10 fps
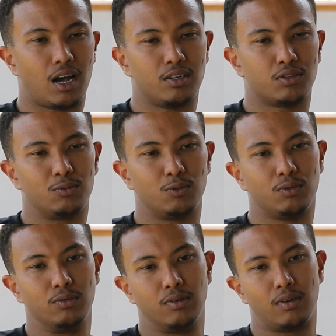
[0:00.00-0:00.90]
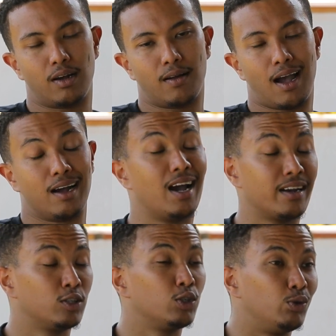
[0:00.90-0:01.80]
high school, I got
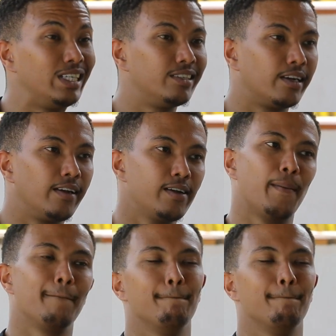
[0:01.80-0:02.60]
into DJing.